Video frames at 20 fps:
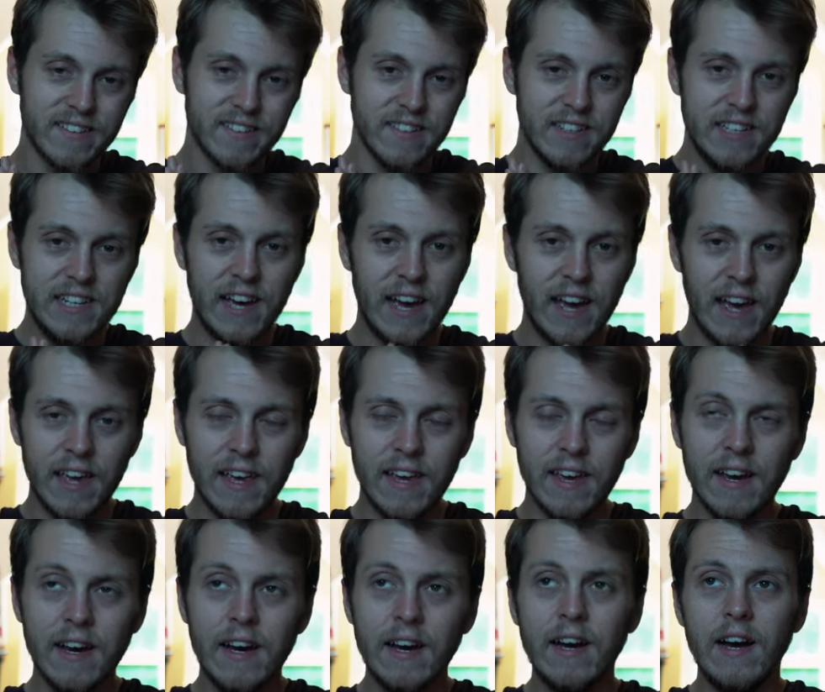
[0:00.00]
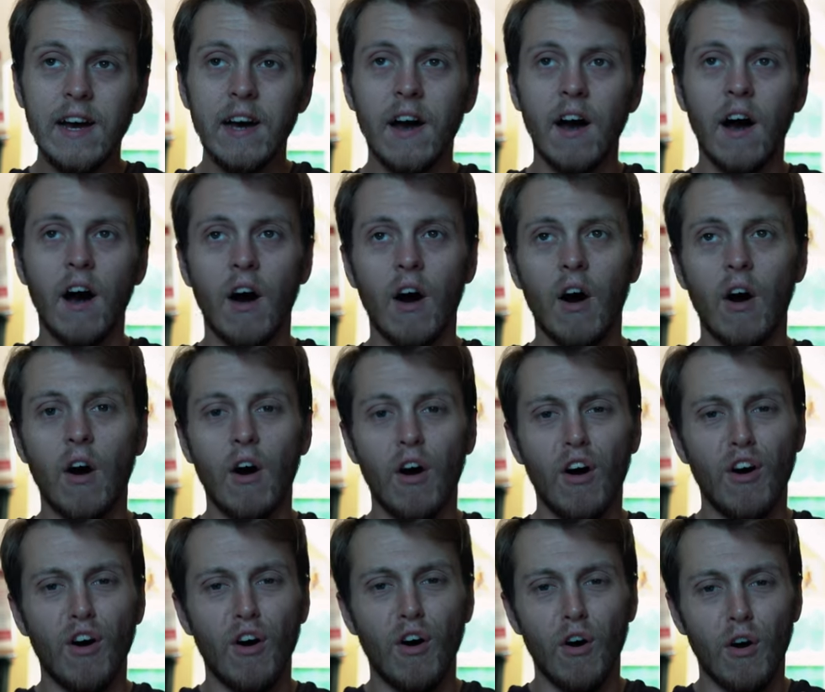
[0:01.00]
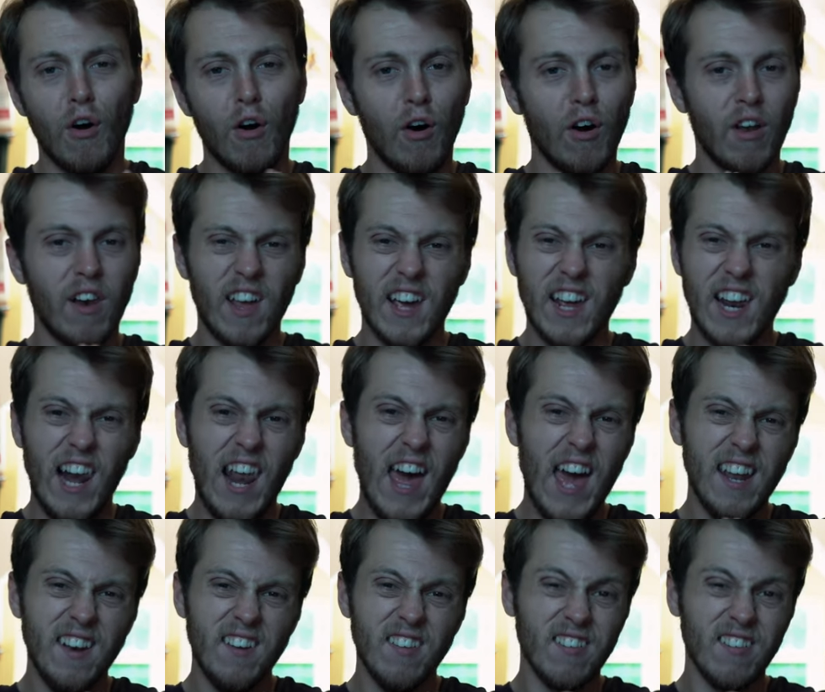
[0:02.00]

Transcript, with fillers: today are like lead.